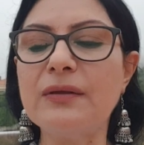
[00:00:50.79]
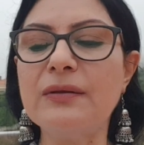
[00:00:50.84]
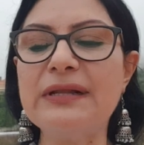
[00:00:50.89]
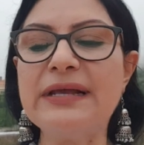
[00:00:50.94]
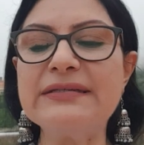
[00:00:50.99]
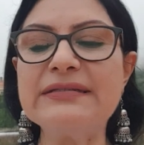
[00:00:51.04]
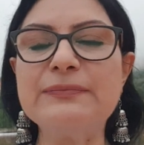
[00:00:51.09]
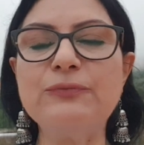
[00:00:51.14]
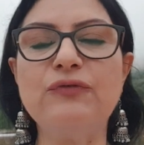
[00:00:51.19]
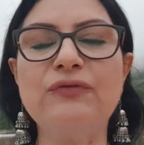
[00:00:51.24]

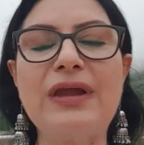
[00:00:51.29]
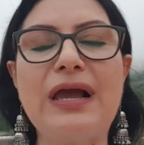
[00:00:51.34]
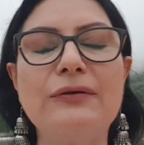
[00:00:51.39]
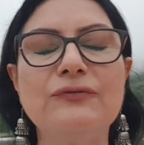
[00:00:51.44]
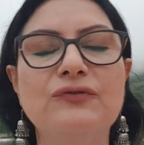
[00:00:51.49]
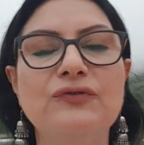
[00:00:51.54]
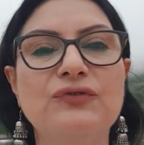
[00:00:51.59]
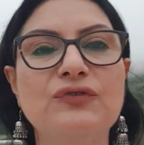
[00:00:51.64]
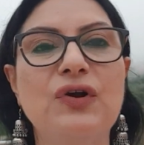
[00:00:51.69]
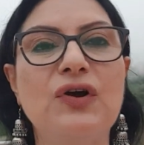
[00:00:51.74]
Let's move now
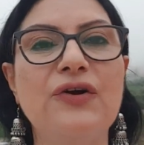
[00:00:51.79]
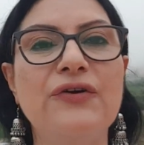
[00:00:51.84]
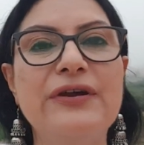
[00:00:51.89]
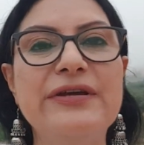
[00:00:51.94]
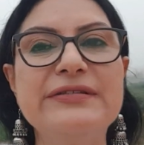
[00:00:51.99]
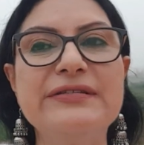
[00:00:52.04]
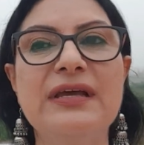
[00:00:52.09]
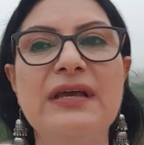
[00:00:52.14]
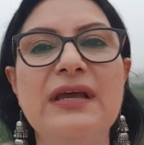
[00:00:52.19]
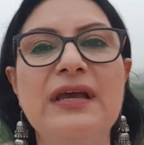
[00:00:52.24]
to
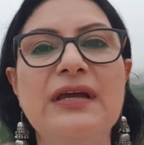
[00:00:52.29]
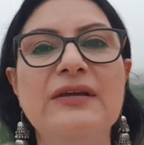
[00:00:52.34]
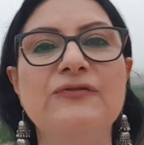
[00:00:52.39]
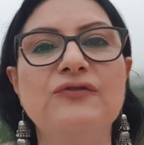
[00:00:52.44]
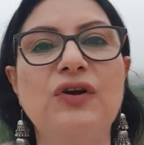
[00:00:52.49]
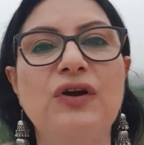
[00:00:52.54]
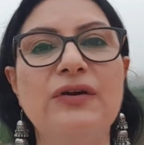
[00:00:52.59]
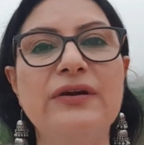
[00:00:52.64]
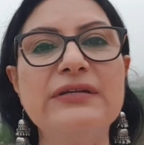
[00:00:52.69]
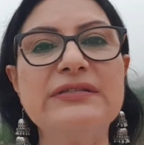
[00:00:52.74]
Taurus.
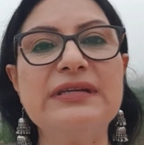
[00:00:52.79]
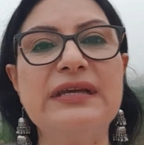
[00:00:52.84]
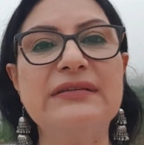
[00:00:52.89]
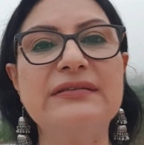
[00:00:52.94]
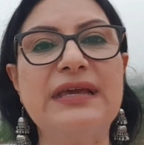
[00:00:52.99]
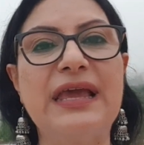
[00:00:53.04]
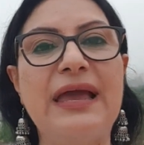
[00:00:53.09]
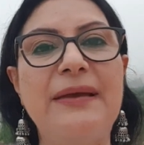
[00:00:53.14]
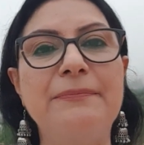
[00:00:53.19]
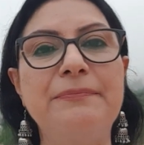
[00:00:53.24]
Taurus,
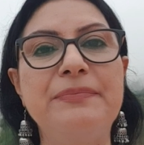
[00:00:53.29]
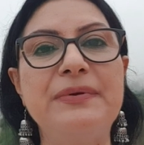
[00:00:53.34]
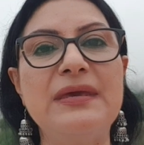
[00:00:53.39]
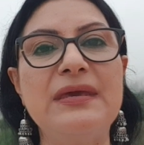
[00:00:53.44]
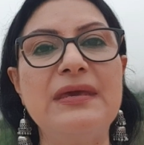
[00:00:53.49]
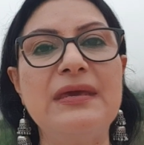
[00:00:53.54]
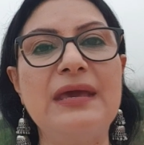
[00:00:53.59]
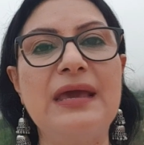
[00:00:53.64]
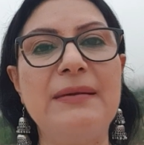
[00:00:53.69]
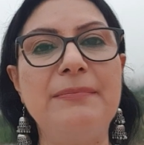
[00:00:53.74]
it can
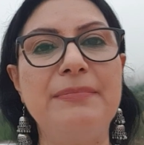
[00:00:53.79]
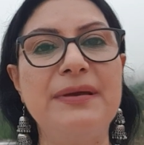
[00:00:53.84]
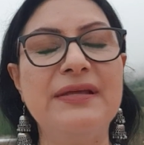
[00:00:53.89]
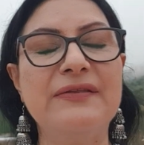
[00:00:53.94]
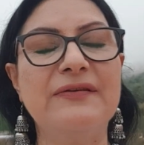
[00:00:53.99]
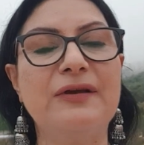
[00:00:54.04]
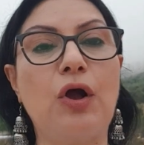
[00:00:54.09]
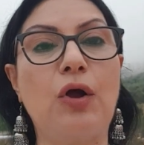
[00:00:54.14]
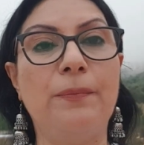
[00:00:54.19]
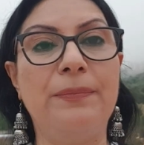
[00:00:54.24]
be a
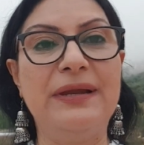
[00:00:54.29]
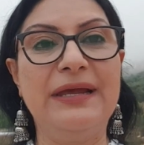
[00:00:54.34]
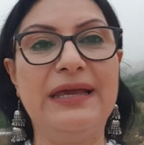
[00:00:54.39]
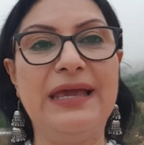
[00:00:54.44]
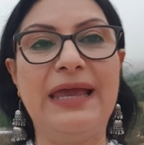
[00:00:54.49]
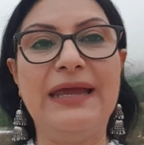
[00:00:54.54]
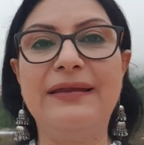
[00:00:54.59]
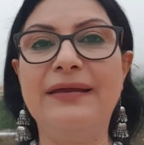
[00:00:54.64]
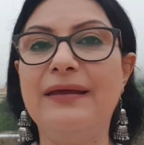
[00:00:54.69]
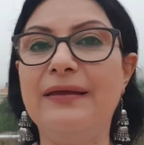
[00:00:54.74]
bit
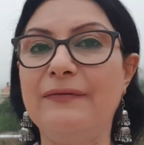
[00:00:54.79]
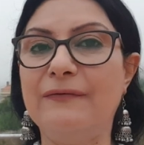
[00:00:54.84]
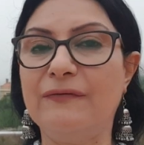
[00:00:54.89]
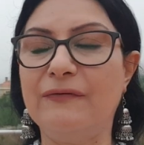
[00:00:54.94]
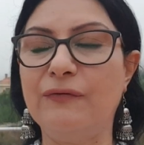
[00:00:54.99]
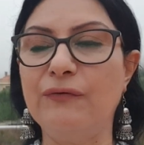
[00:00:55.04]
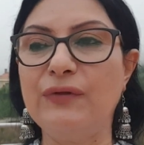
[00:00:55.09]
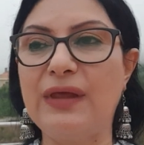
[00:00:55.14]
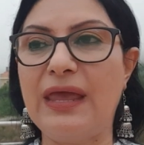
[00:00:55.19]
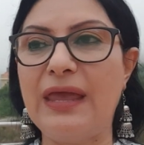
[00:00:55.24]
complicated
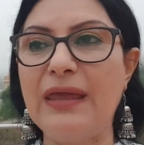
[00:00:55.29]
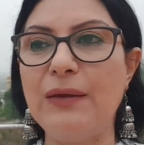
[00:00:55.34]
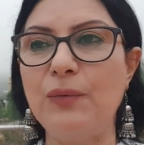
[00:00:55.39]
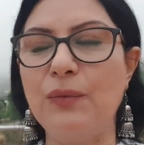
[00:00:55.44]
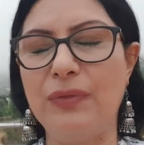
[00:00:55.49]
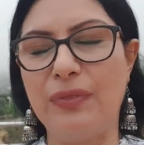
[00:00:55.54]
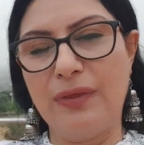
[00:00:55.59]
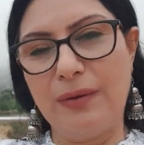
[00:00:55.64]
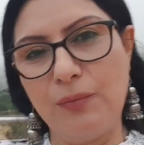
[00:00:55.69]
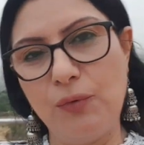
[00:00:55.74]
today
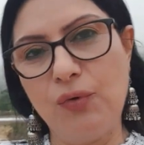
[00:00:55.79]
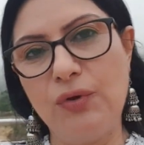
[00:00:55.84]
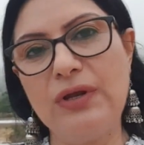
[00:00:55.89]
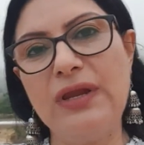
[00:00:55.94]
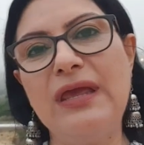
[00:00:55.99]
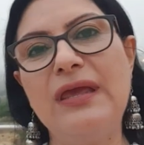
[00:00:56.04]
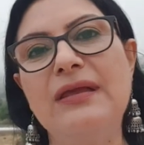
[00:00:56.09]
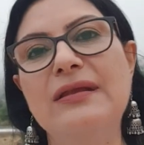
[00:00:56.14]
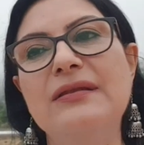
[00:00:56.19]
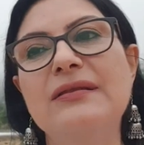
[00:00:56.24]
with the
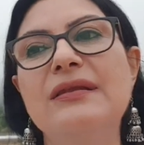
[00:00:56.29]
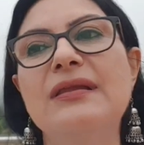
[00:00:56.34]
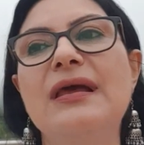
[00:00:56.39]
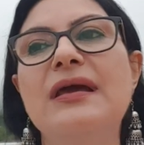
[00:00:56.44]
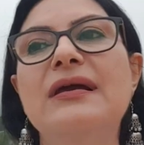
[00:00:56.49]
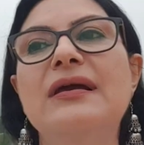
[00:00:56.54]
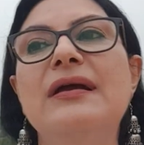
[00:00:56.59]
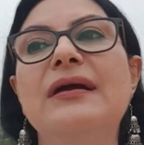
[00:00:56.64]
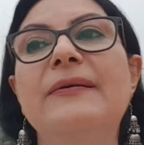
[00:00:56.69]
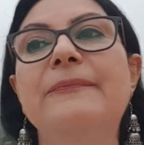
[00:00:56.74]
moon in
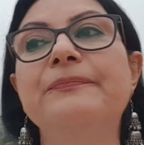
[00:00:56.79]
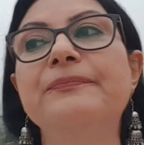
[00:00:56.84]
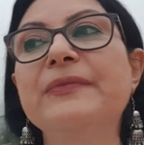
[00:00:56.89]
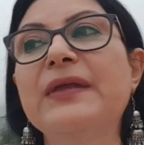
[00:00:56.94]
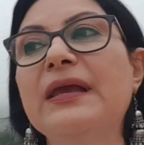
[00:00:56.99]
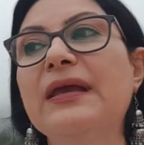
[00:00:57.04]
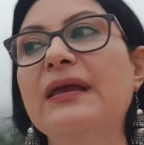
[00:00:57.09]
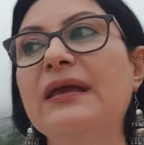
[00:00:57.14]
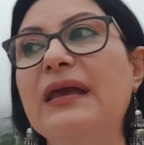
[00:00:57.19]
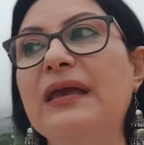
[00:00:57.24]

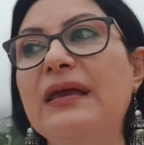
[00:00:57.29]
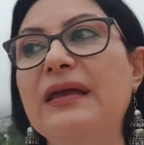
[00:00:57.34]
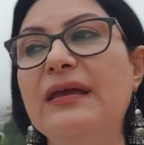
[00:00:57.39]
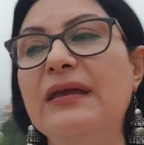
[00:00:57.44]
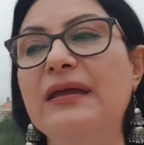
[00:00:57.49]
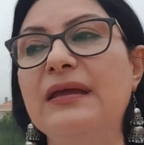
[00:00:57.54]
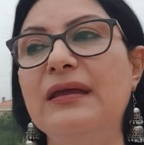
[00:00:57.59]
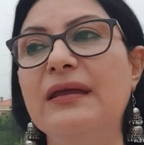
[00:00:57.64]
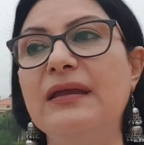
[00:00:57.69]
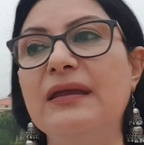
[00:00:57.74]

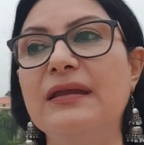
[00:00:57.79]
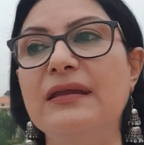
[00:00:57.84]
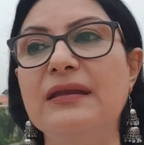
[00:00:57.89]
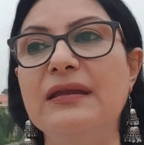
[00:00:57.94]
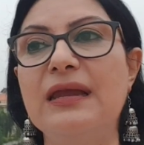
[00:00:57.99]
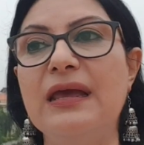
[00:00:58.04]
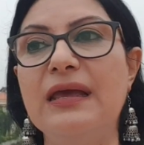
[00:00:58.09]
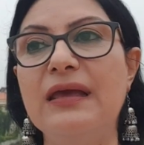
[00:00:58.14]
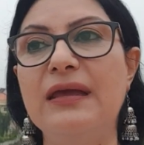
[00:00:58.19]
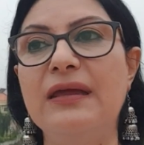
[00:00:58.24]

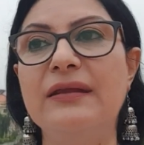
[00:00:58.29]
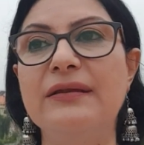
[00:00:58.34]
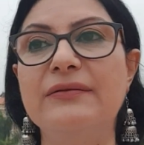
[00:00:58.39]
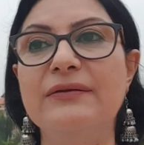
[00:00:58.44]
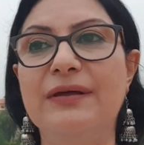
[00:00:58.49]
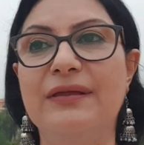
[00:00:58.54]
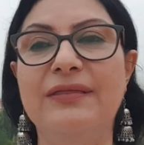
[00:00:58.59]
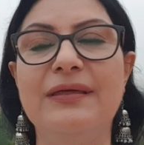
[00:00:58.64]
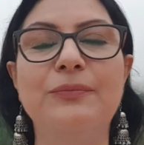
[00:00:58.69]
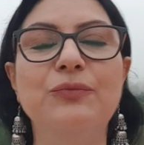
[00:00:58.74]

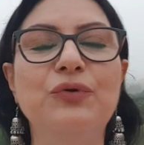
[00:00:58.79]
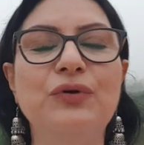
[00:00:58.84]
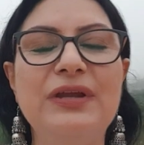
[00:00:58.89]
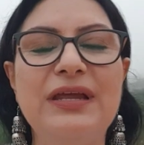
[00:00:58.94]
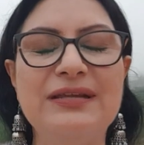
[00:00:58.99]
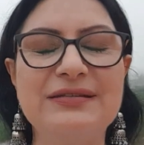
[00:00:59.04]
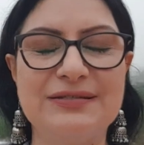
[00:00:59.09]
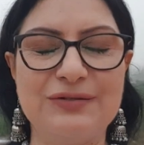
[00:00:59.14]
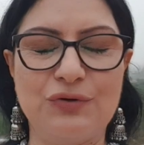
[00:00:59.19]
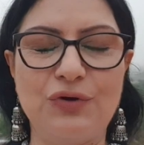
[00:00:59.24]
the
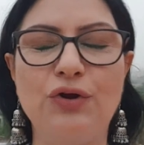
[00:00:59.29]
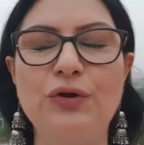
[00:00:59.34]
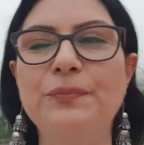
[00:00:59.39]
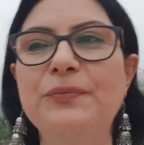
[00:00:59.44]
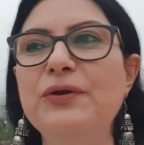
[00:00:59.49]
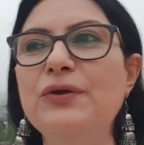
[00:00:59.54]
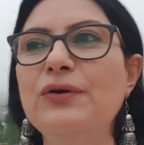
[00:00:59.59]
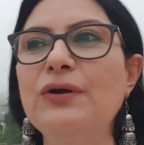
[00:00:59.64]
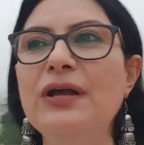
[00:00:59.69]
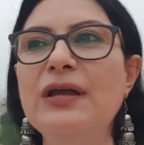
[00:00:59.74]
moon in
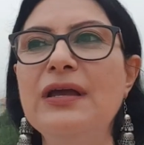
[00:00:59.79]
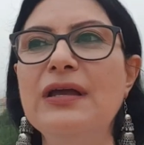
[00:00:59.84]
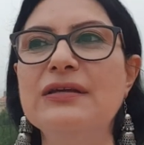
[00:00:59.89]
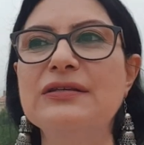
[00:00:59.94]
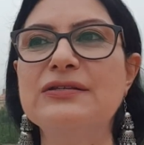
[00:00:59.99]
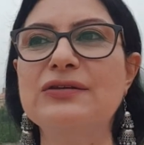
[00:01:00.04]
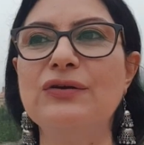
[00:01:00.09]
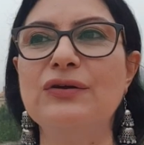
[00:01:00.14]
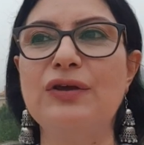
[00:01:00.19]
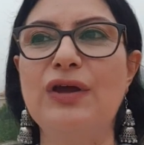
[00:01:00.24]
Scorpio.
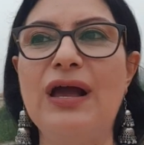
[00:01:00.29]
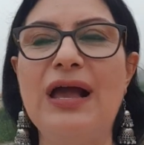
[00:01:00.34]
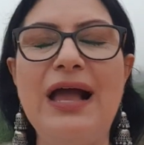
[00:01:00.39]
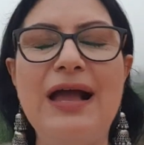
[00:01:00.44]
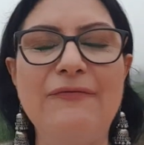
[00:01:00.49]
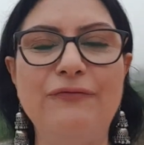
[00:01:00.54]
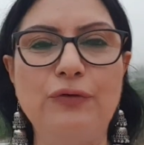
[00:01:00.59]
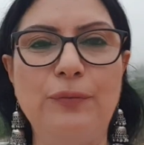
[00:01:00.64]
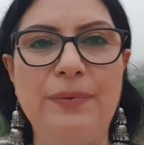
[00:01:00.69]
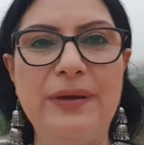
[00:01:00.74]
So you
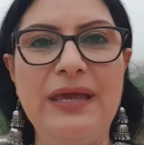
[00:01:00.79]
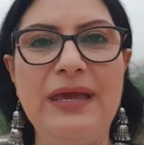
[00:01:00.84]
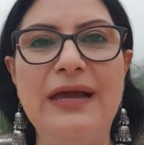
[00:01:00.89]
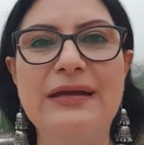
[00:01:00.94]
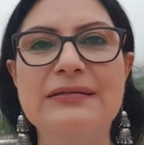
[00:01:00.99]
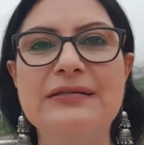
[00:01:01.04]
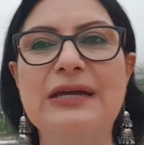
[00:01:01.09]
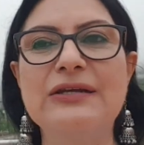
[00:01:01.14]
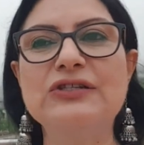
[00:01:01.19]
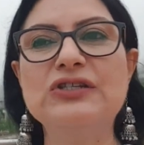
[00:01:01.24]
have to pay
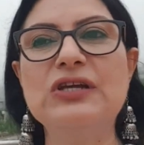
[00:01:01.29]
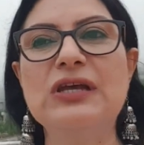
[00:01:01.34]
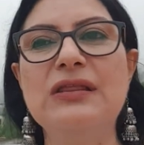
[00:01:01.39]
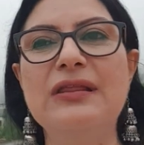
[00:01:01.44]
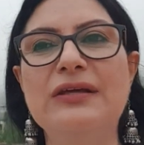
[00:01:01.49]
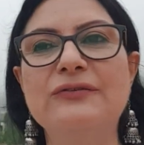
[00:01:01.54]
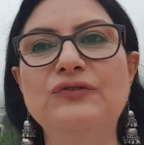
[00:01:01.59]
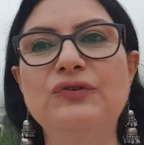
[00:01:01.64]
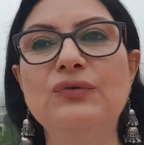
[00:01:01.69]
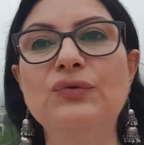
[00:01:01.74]
attention
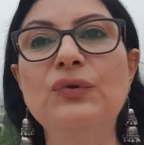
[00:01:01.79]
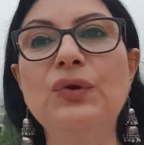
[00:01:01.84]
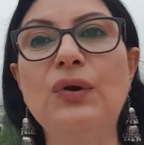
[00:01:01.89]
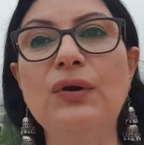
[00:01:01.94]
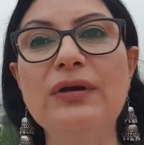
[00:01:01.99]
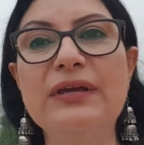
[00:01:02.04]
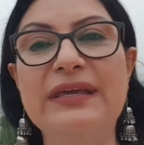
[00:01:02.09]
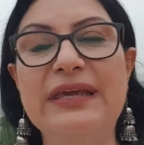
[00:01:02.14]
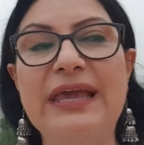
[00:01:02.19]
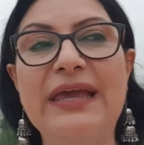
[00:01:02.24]
that you
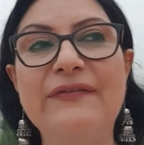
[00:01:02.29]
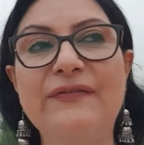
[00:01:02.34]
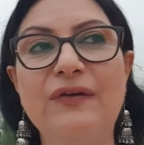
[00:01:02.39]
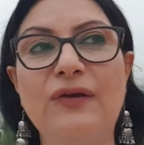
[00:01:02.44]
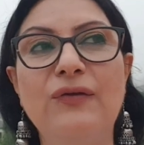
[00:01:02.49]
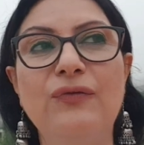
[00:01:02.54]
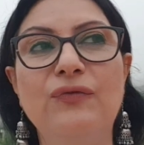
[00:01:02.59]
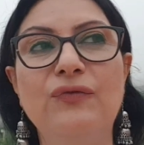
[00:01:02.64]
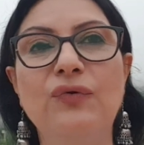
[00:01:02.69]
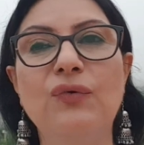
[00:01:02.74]
don't get
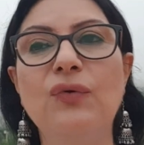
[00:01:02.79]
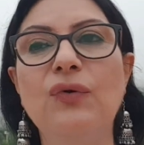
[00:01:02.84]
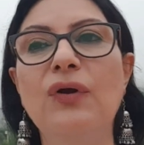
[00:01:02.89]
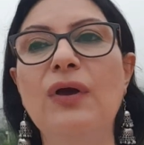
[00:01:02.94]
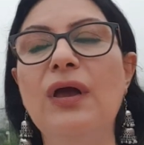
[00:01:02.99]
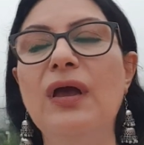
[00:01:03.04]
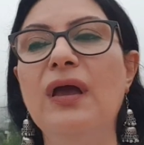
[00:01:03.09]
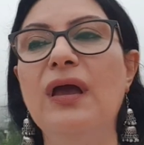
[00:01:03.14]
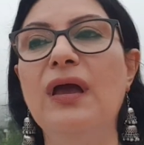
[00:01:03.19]
into